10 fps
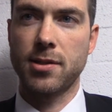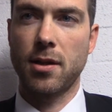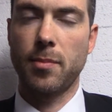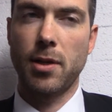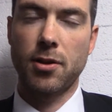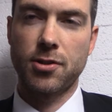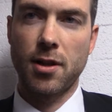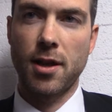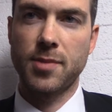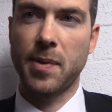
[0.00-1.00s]
A lot of block
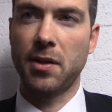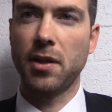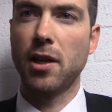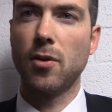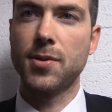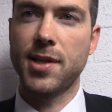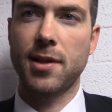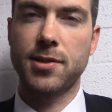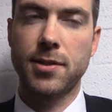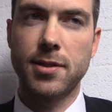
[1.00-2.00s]
shots. Penalty kill was
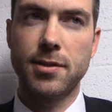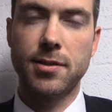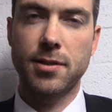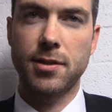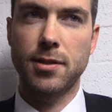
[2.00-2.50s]
excellent.